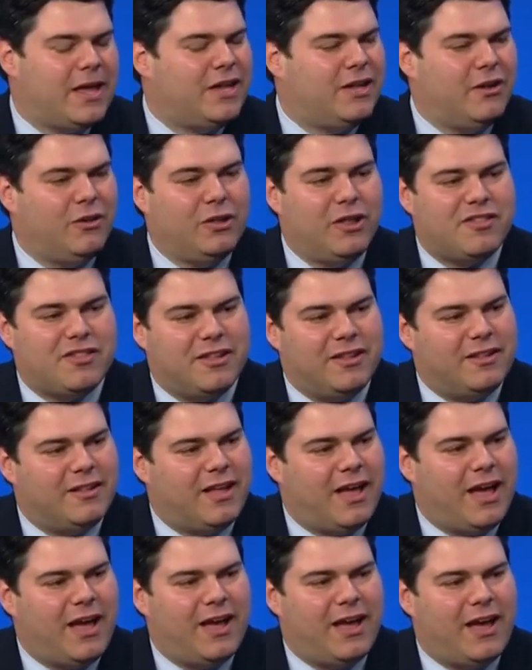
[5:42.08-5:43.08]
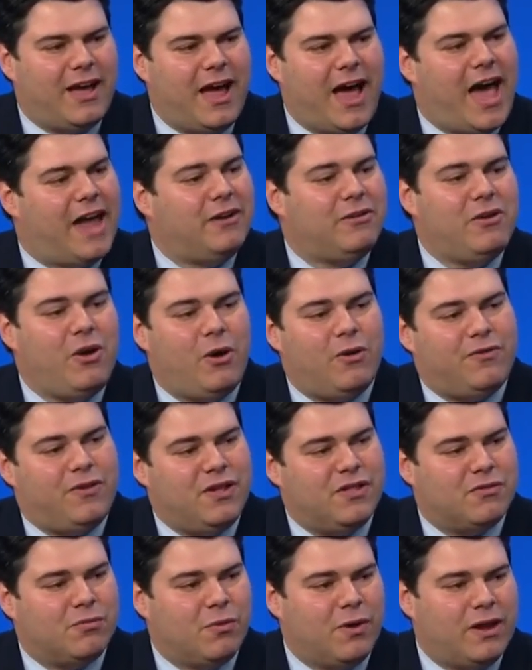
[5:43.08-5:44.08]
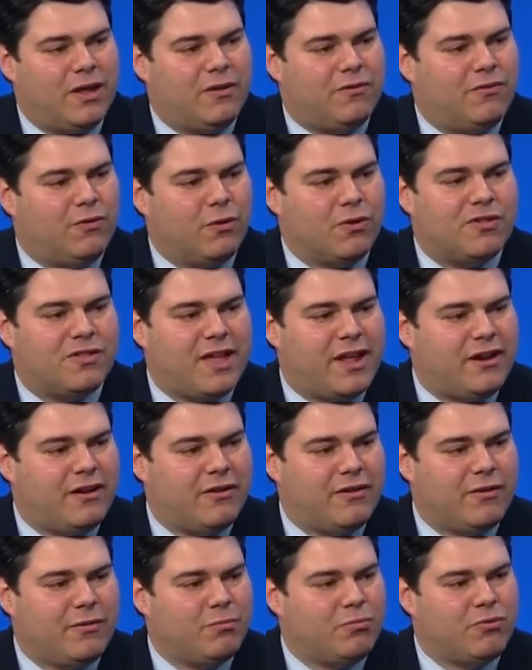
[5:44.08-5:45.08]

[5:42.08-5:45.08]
you know, listen. What's the mindset? I don't know if he's running for senator,